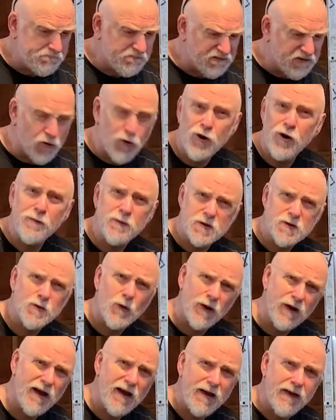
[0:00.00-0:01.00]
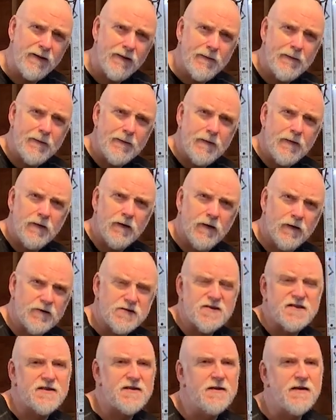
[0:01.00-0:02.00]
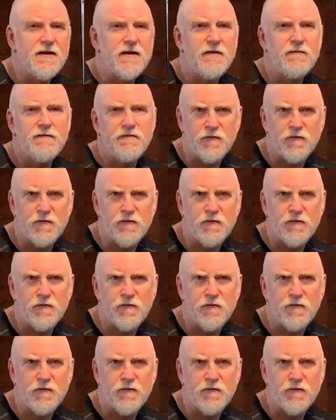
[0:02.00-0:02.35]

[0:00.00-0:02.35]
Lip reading: Form is what I understand.